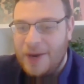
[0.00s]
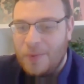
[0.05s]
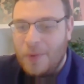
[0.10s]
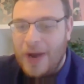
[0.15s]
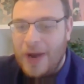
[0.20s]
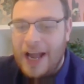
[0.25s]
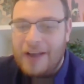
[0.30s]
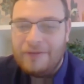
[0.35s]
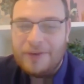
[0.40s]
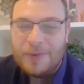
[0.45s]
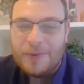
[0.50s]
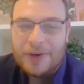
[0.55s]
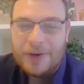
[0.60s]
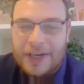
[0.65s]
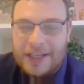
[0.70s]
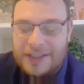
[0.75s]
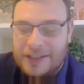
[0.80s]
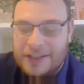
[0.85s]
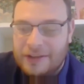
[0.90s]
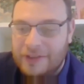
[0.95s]
what everyone
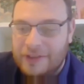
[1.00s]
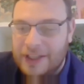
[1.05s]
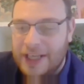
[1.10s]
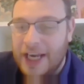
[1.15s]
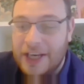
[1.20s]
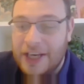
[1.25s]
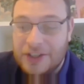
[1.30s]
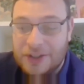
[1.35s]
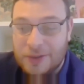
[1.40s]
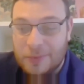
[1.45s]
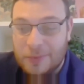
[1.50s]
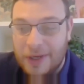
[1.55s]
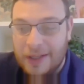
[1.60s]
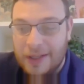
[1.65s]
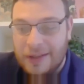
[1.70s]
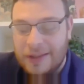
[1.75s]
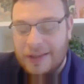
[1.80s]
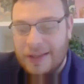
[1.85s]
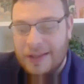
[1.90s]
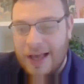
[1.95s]
has an affiliation
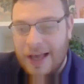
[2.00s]
with.